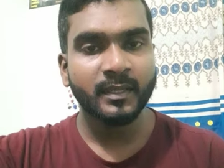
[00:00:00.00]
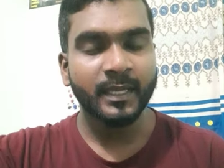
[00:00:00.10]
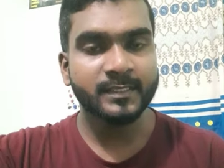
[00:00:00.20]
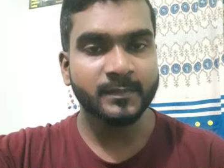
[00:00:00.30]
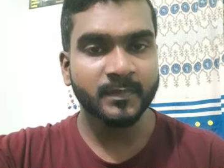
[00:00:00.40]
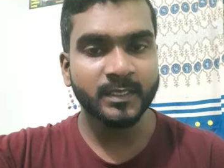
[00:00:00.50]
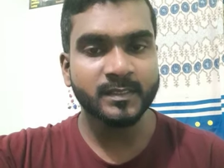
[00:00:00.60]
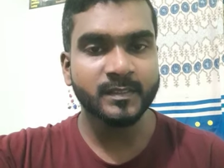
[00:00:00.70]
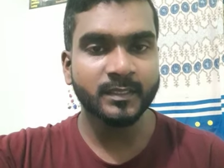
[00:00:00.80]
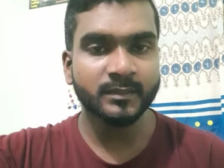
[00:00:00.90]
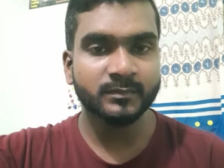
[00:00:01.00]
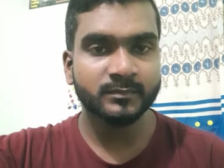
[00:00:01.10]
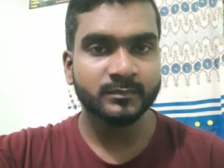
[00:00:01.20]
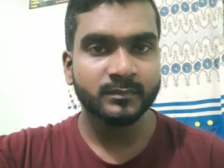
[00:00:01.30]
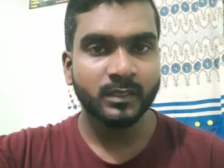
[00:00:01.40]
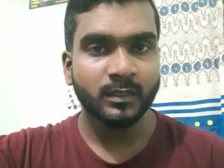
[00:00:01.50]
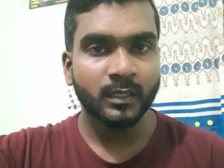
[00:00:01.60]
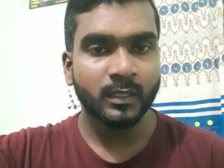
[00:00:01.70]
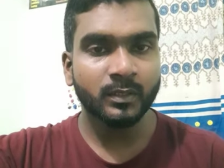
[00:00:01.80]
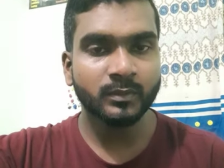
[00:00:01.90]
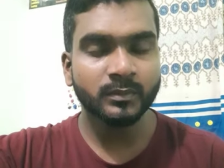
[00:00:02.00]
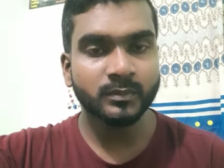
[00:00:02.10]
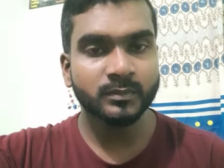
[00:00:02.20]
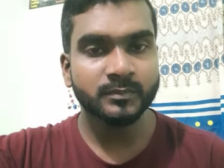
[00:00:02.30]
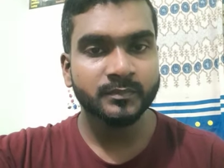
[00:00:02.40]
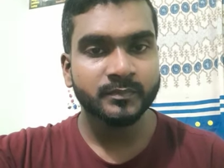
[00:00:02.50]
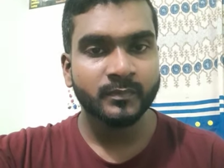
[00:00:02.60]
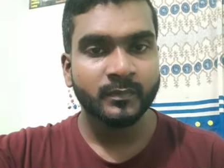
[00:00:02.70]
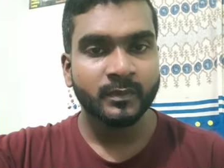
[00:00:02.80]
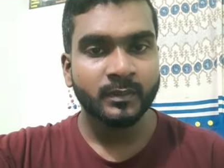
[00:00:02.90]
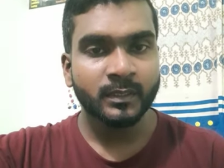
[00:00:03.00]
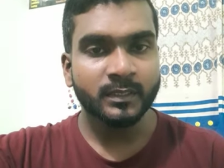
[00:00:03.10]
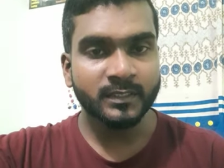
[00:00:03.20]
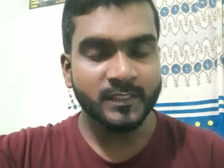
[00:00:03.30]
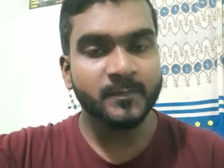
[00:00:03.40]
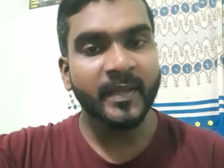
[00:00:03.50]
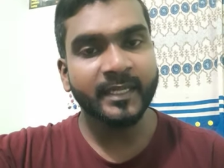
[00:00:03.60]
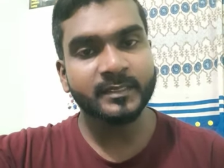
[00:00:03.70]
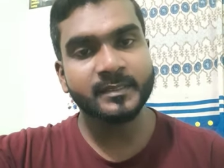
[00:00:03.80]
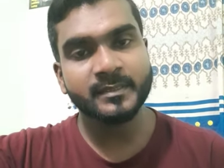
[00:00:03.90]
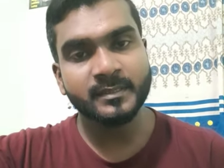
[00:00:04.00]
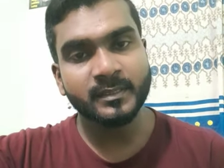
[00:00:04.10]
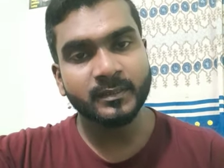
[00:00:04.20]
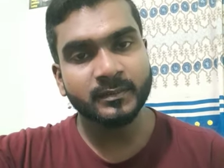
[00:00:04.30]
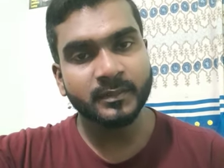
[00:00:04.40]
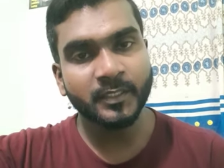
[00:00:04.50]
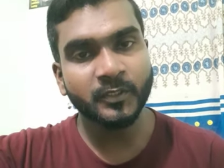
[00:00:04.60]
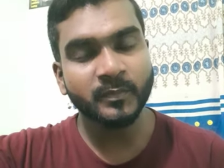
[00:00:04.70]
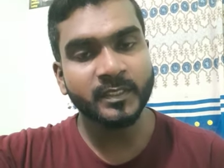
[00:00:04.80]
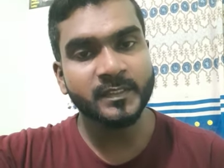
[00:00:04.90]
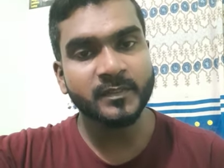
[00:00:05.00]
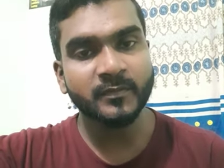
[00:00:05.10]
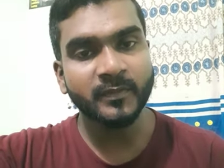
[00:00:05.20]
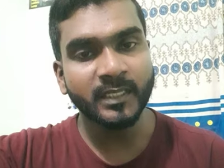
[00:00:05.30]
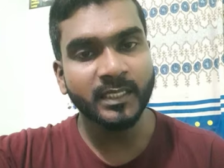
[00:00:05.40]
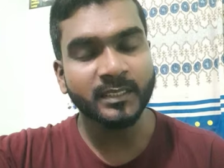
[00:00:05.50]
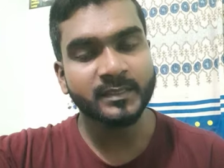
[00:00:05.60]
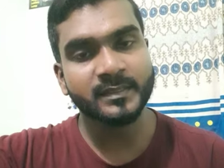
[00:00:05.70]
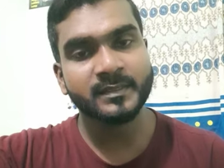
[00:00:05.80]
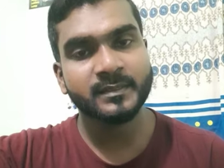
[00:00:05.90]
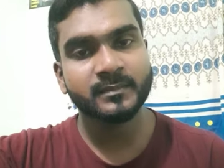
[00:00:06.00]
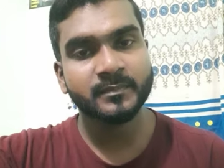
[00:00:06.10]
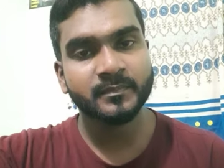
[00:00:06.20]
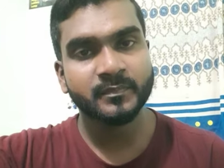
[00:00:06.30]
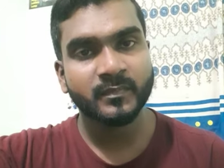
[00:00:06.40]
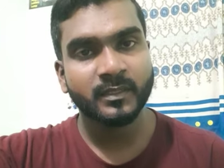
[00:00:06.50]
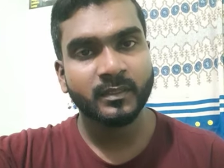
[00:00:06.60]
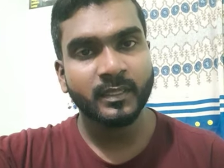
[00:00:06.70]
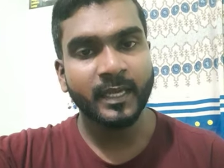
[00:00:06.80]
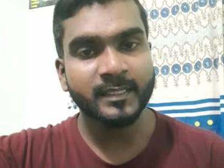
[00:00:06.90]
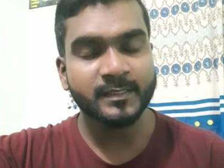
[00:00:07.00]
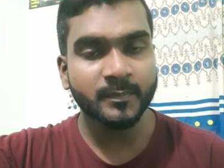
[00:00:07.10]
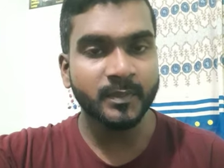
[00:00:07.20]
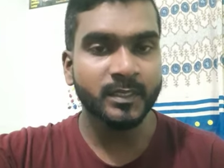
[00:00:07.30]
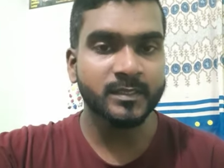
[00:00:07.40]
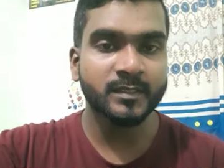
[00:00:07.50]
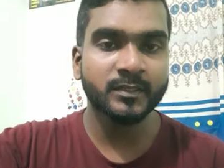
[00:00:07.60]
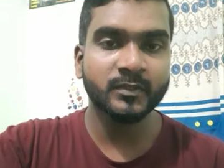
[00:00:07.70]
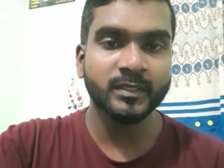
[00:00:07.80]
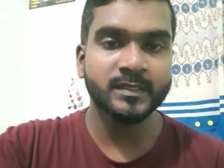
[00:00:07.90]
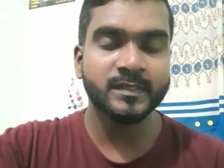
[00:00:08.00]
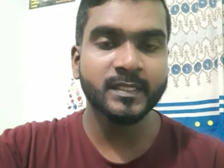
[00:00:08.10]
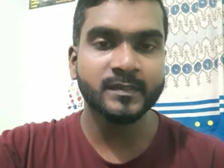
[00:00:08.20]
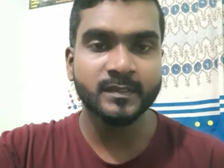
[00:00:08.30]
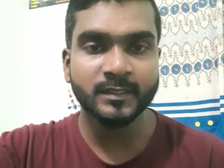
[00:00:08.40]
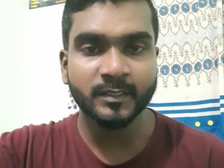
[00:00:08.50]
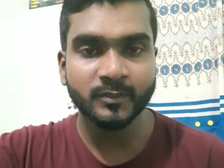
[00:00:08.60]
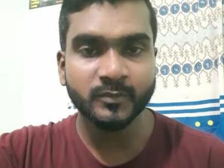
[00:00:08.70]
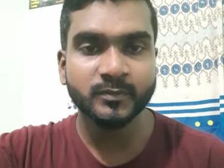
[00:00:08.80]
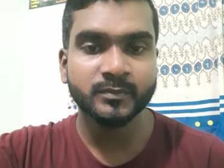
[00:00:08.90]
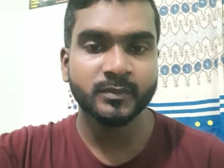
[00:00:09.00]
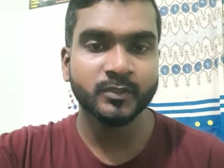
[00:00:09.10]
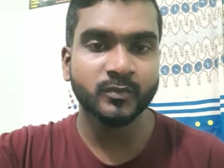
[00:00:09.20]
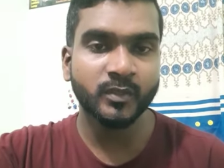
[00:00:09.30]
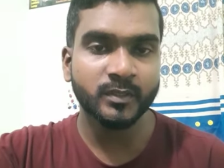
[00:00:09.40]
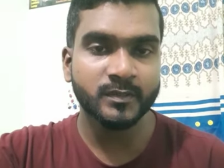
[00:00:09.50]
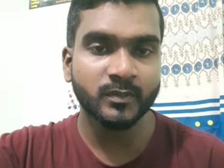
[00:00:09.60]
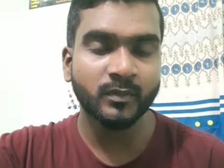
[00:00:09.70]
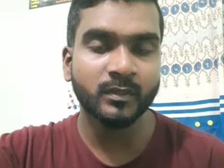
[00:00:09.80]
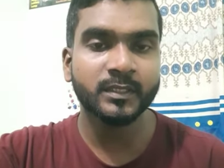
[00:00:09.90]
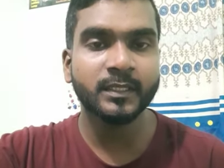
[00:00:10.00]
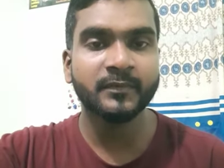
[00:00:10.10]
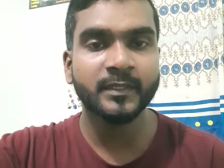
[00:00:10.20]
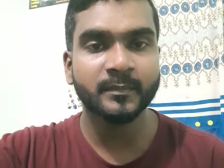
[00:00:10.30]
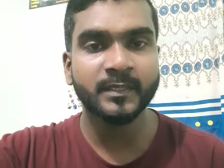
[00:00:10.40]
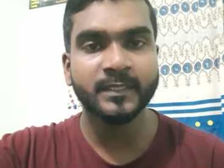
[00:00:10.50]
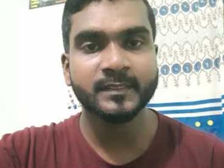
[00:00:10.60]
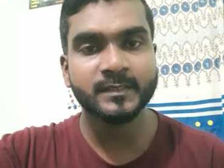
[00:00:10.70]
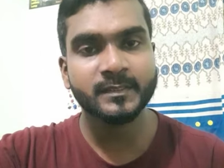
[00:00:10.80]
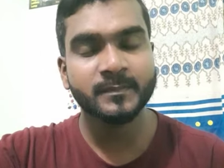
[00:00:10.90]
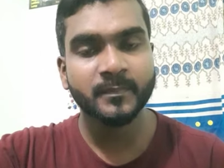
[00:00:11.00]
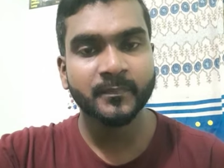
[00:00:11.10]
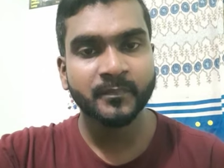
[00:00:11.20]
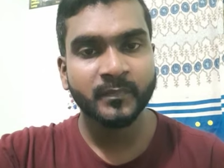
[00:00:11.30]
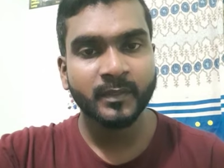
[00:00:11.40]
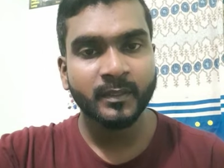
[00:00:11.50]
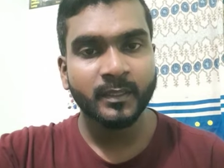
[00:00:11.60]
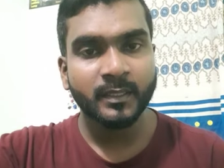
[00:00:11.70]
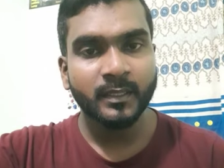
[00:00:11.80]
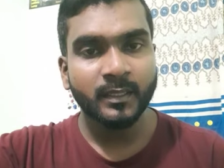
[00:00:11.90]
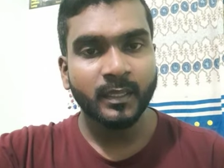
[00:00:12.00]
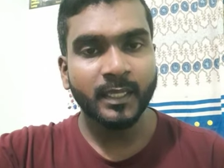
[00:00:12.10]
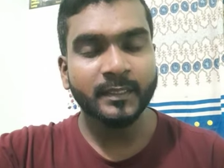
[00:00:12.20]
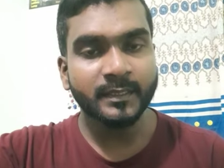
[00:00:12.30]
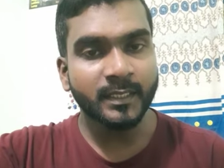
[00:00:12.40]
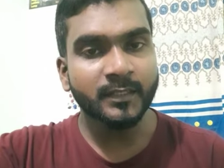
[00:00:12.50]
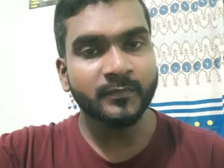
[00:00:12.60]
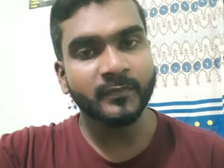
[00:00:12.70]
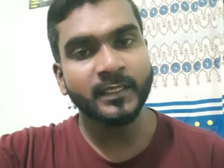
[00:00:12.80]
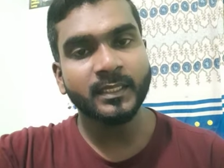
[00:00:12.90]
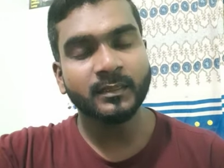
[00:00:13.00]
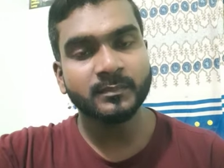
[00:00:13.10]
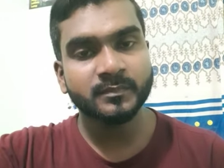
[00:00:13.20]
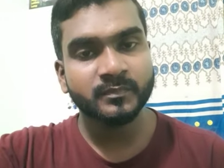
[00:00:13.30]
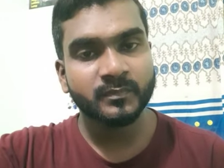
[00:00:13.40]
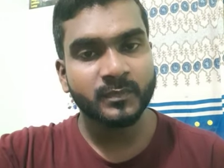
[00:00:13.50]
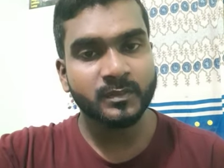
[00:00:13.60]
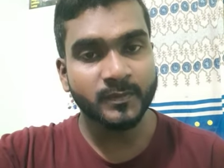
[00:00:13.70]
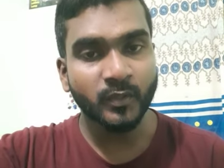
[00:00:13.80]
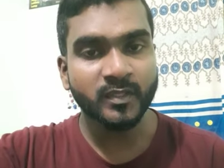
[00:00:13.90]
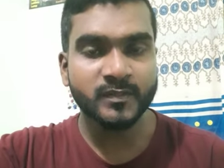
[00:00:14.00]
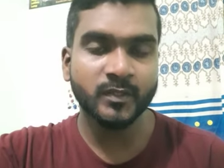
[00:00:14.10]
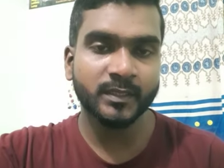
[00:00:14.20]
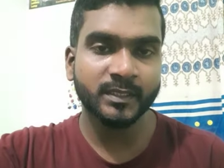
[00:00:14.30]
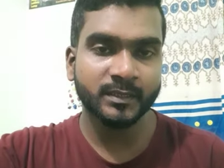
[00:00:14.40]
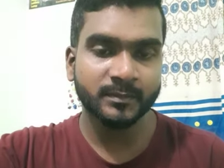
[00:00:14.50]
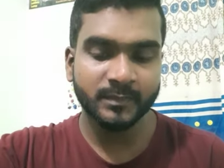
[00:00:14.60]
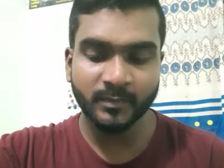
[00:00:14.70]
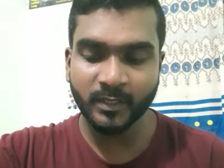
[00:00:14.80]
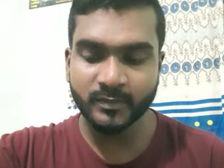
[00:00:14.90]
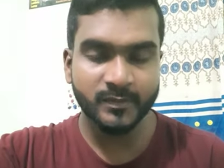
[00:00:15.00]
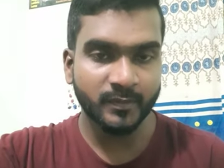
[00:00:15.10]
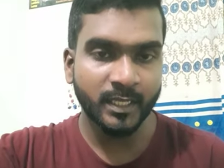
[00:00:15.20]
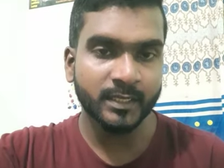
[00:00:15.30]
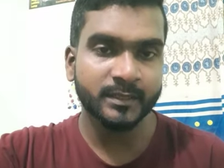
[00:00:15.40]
as a person who respects humans feelings as a person who is sensitive towards all the living beings i really feel so sorry about sonali